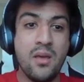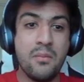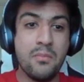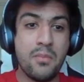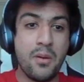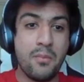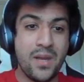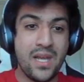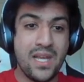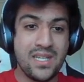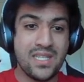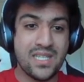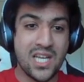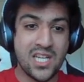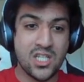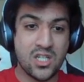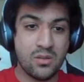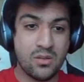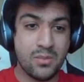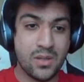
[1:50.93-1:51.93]
But pay
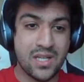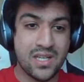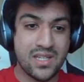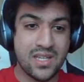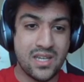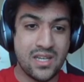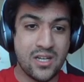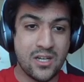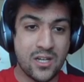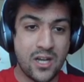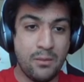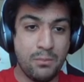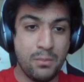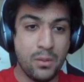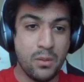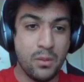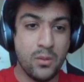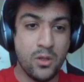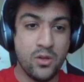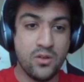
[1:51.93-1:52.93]
attention because in a
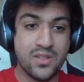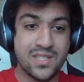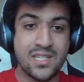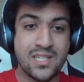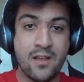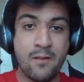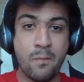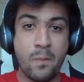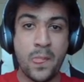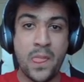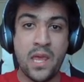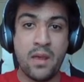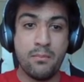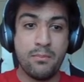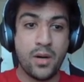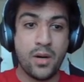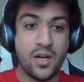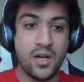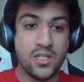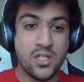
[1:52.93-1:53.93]
couple moves,
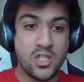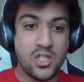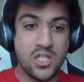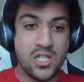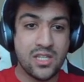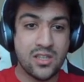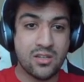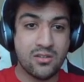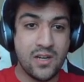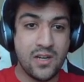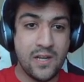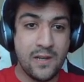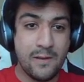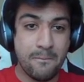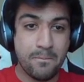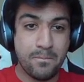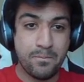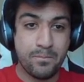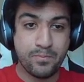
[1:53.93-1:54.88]
pawn to g3,